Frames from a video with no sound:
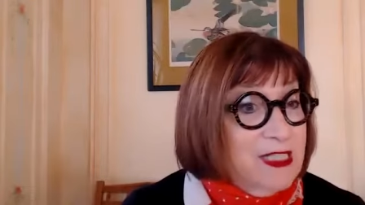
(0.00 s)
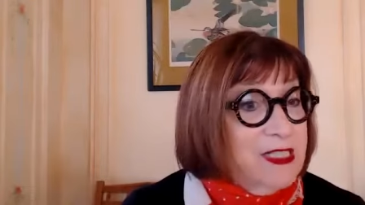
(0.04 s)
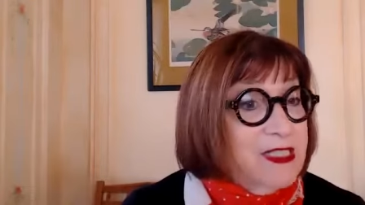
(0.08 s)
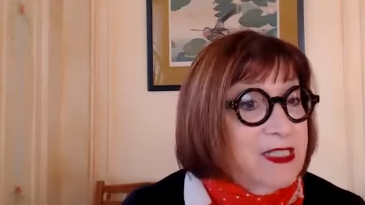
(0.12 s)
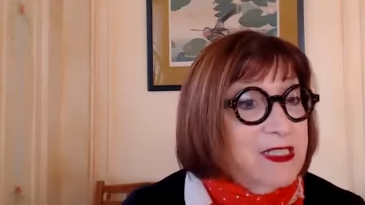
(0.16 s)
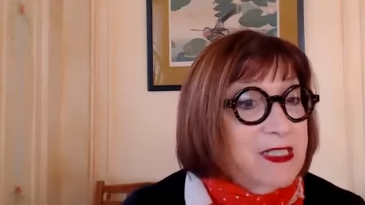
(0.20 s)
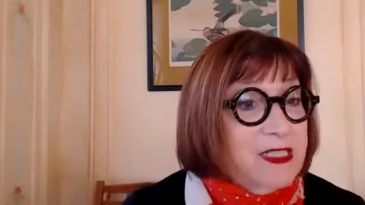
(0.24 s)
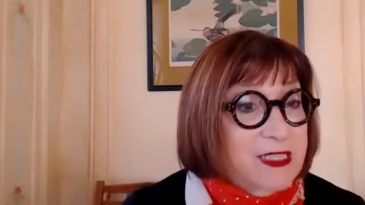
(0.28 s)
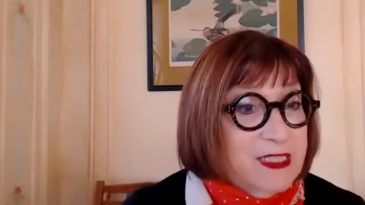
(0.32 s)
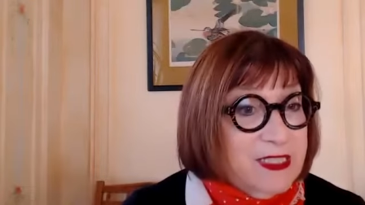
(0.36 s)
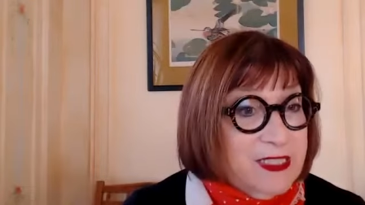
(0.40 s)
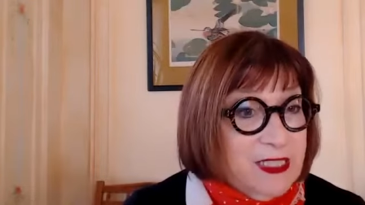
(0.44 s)

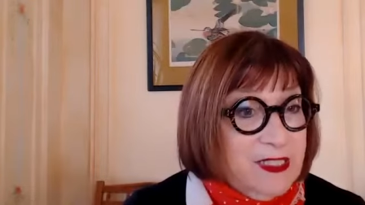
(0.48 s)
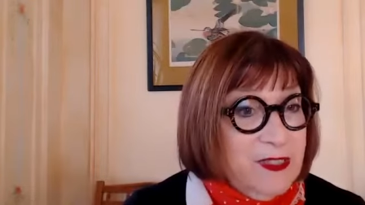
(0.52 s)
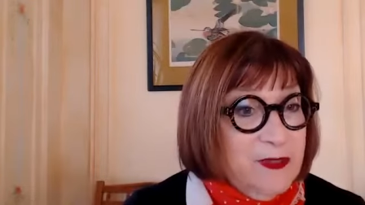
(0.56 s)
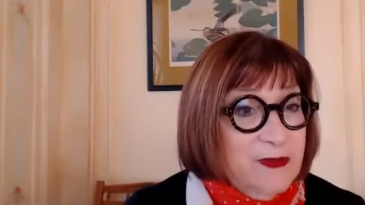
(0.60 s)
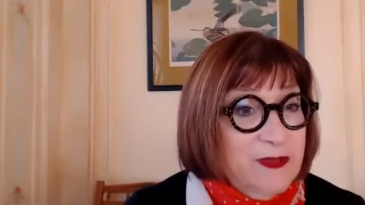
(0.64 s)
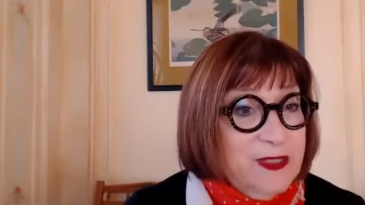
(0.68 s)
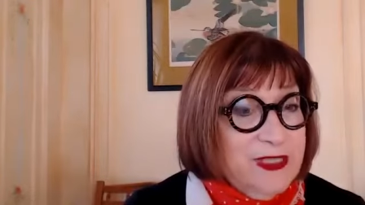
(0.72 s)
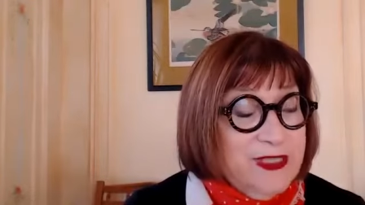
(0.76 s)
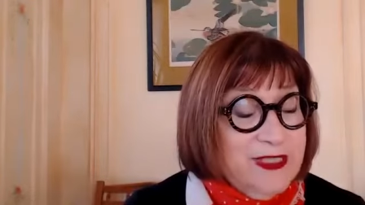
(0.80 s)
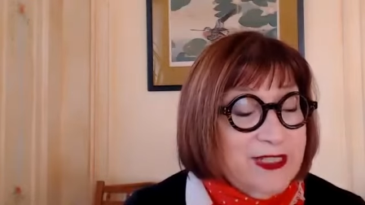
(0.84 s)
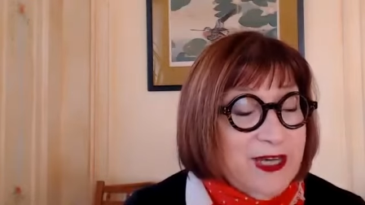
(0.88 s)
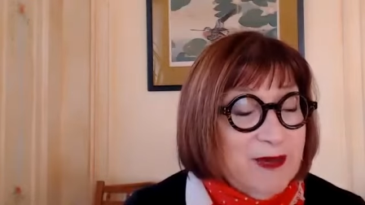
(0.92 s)
see
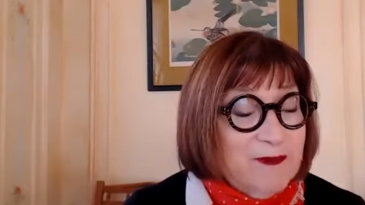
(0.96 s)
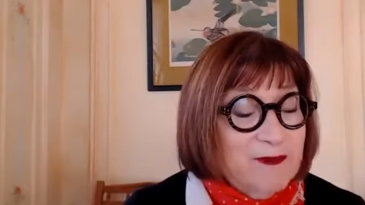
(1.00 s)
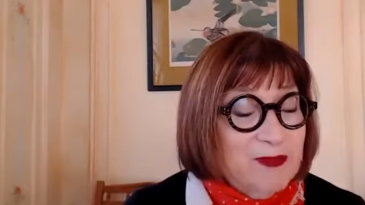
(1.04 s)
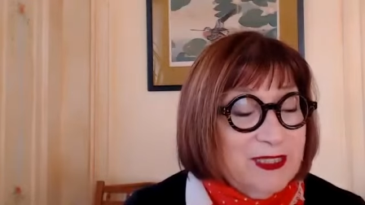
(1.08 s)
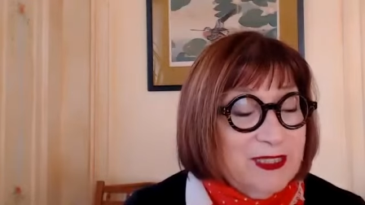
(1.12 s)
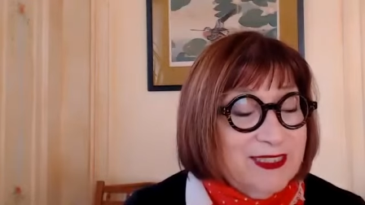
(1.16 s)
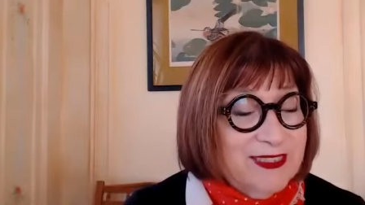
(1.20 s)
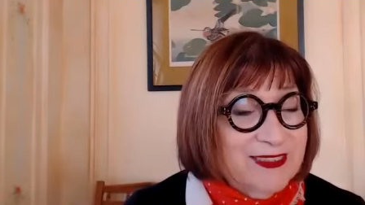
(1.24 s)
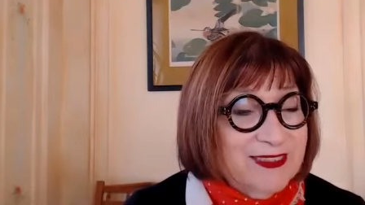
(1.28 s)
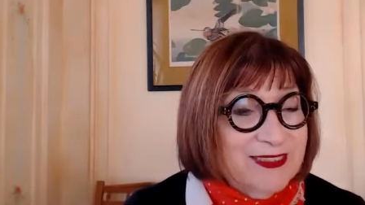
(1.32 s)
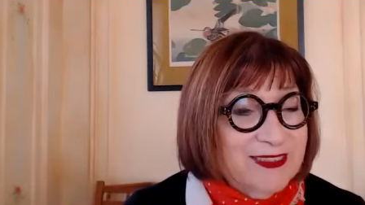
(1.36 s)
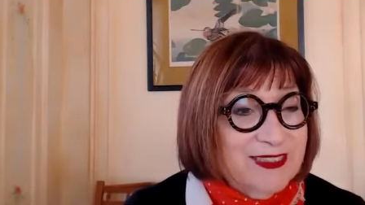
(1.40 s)
you in
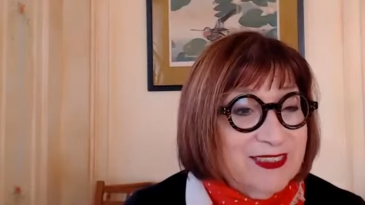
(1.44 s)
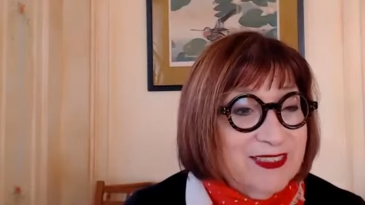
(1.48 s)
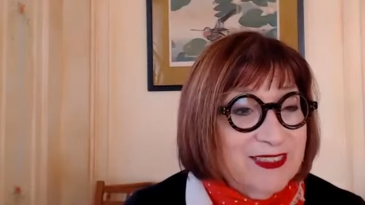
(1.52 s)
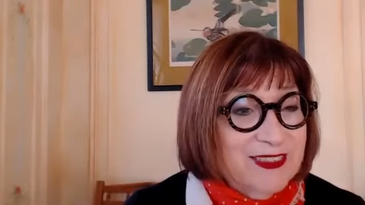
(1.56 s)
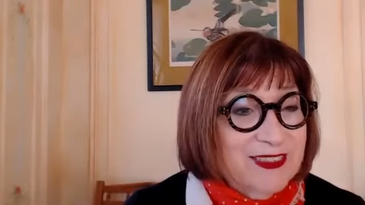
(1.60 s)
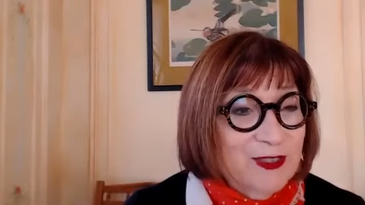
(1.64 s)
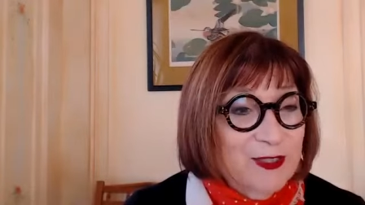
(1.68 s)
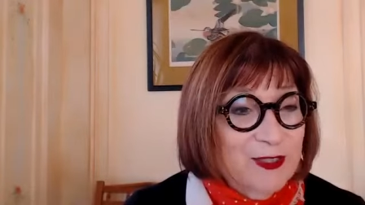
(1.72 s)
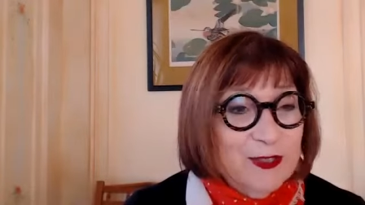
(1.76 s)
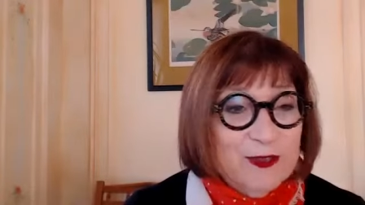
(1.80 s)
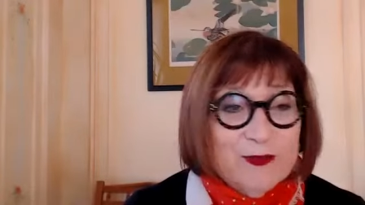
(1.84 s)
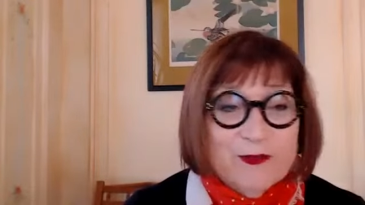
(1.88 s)
Dublin.
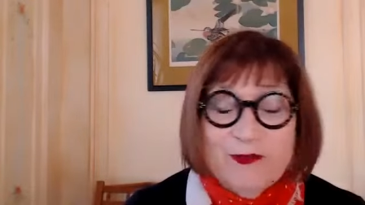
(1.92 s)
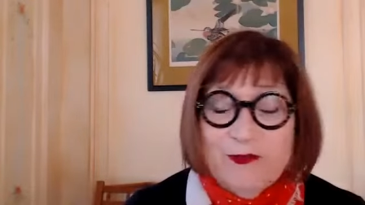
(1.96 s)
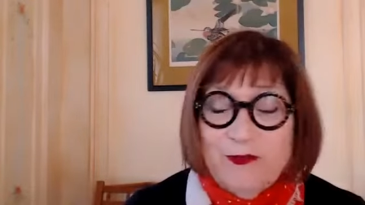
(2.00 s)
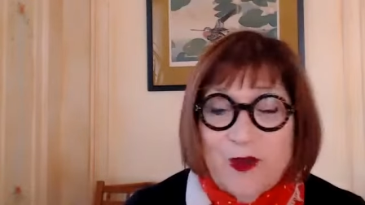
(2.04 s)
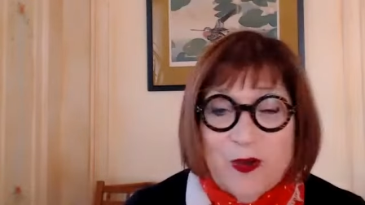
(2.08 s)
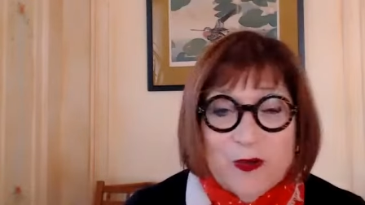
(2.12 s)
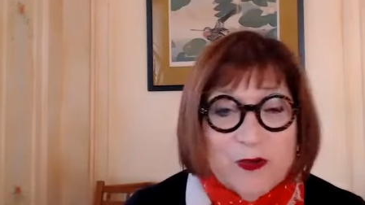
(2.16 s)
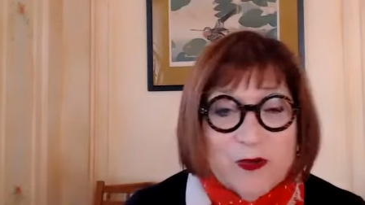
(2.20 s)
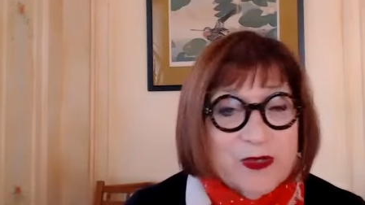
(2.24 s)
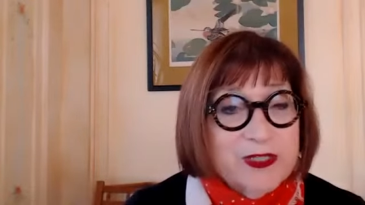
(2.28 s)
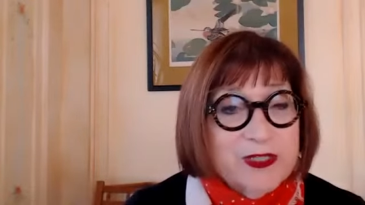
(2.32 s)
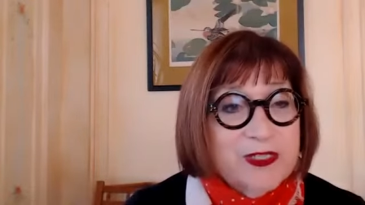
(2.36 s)
Look
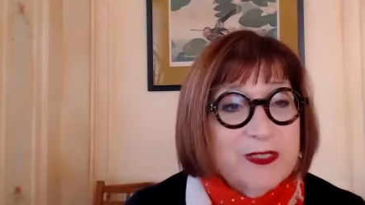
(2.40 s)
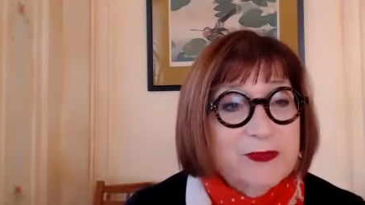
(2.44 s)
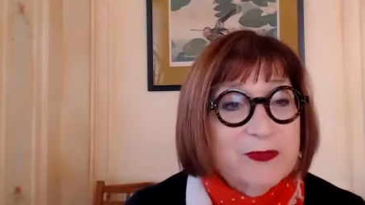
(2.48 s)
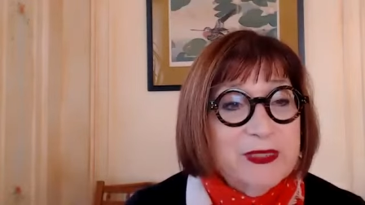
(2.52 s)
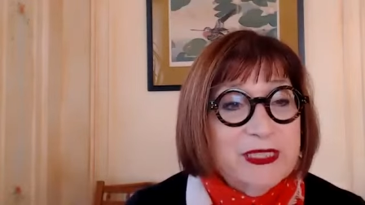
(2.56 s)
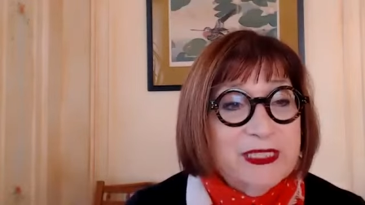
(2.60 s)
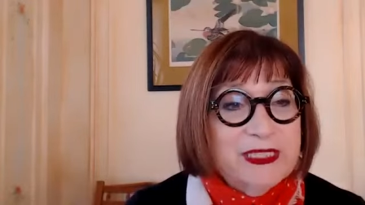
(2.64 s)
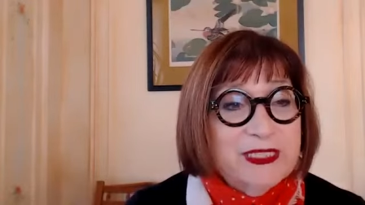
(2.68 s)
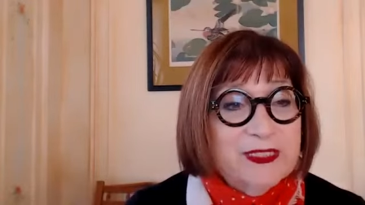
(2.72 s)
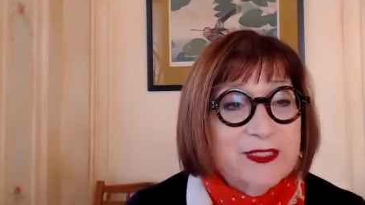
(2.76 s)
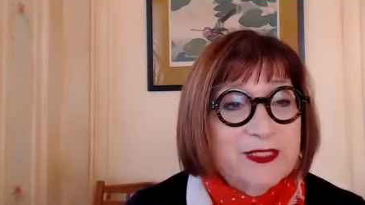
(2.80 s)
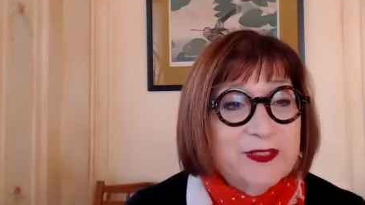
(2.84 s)
forward to meeting